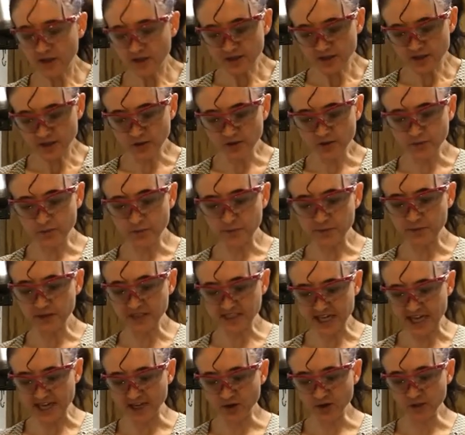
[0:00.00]
So the
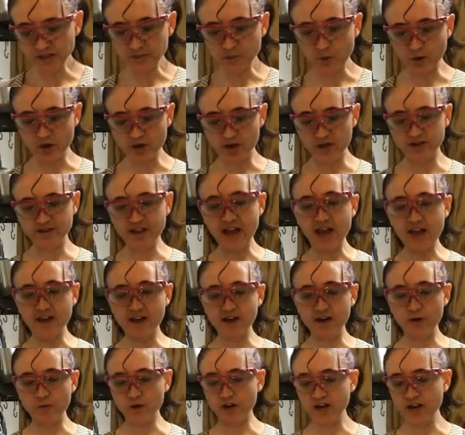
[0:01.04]
potato is boiled
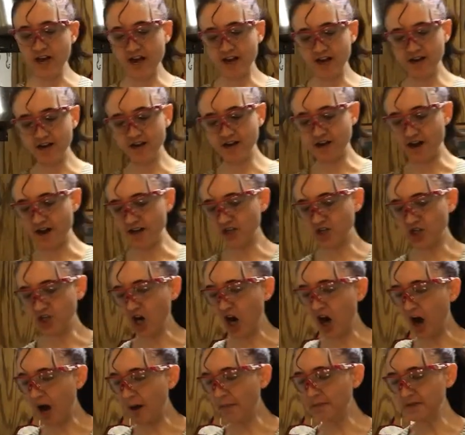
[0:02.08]
and I went ahead and I
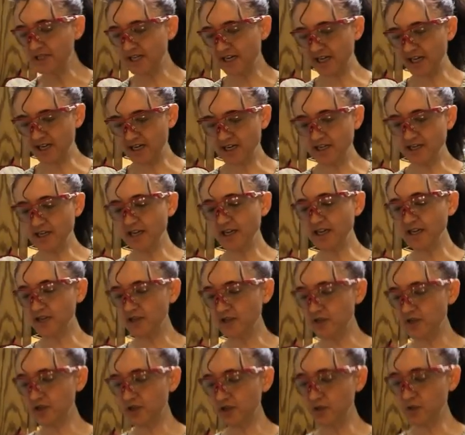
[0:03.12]
chopped it
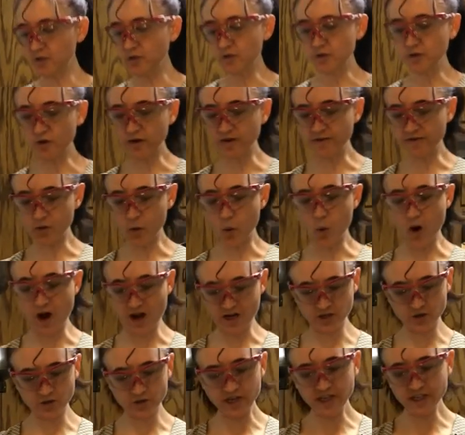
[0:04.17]
into sort of
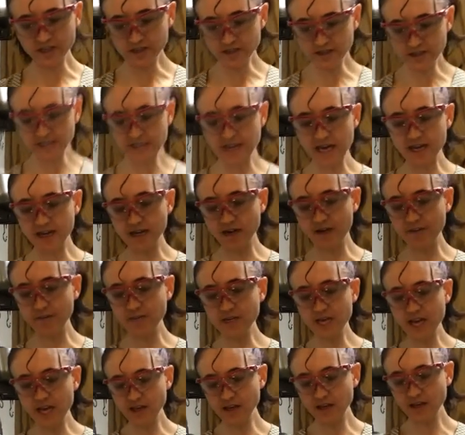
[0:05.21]
quadrants and I'm
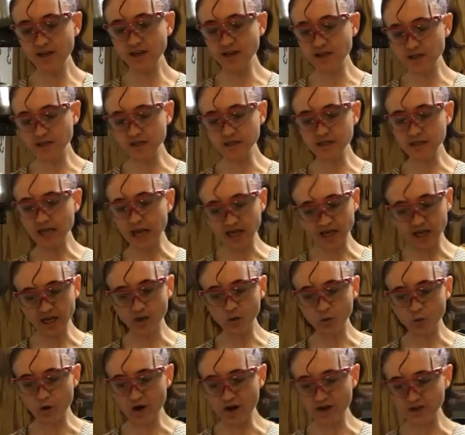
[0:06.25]
taking this
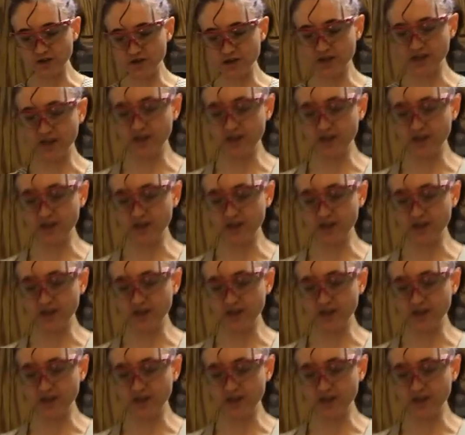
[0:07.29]
second quadrant